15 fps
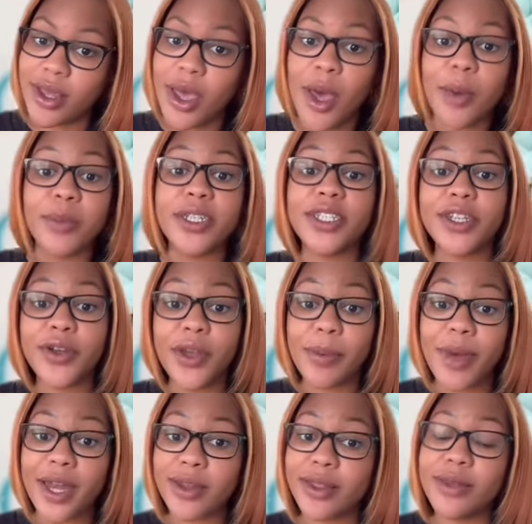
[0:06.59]
But Surya
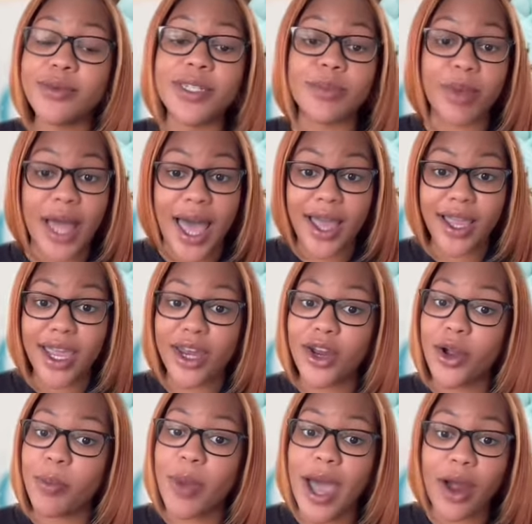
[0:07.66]
Bonaly was black, and her
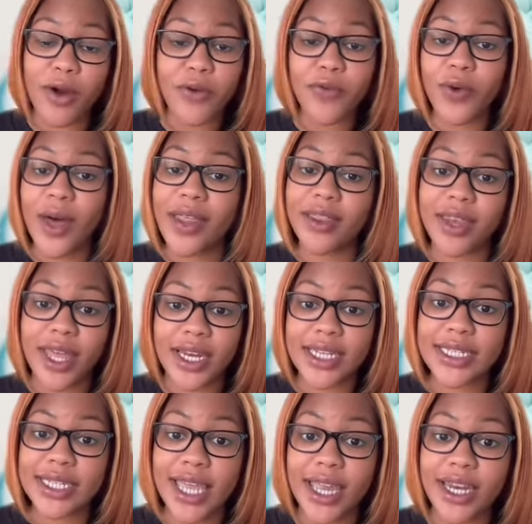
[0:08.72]
powerful athletic
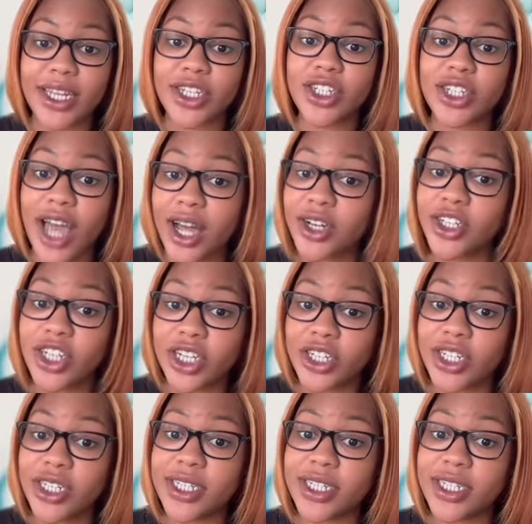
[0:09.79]
skating shocked judges,